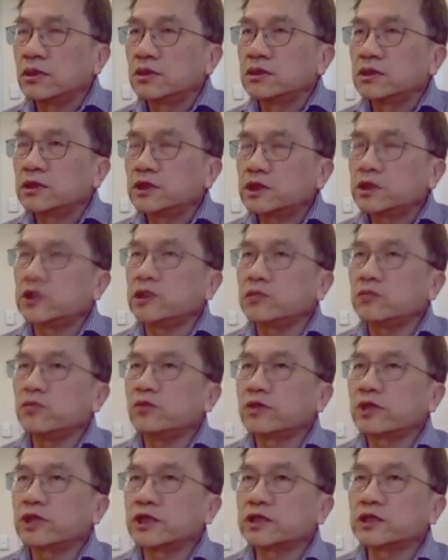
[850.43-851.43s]
This team
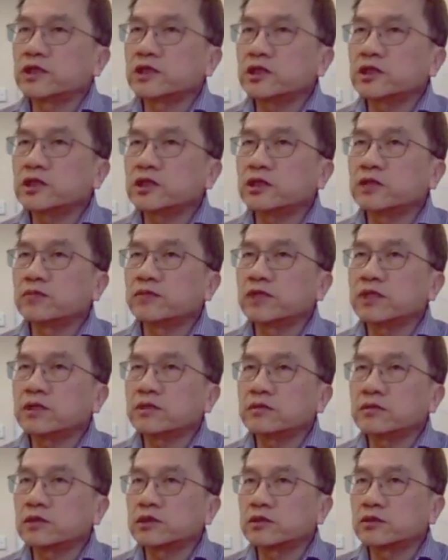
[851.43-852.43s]
will consist of not
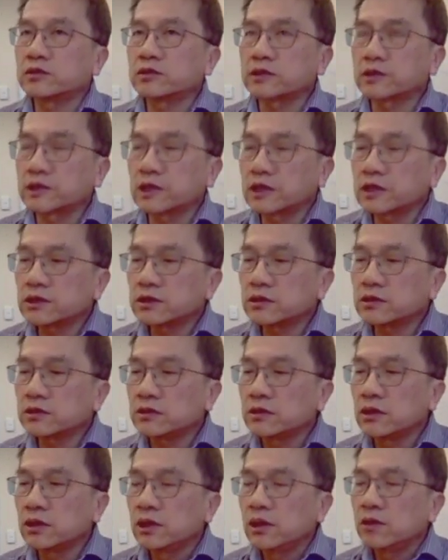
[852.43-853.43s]
only translator,
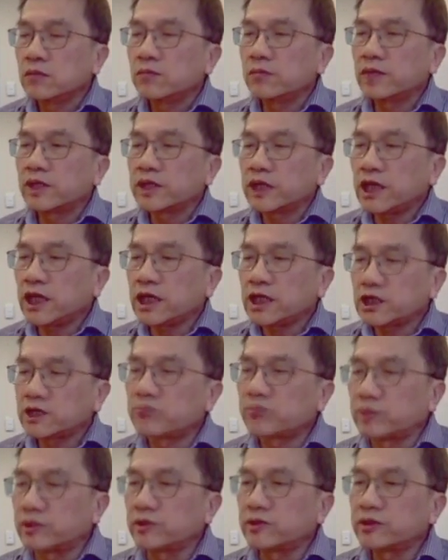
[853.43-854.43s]
but
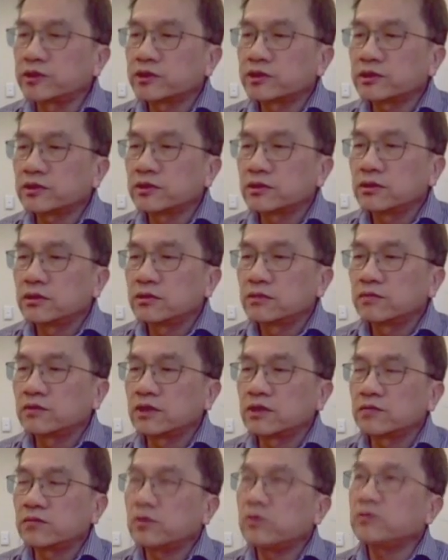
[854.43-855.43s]
experts
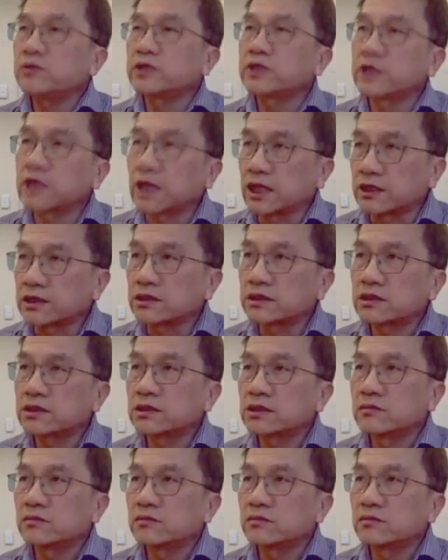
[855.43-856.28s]
from both sides,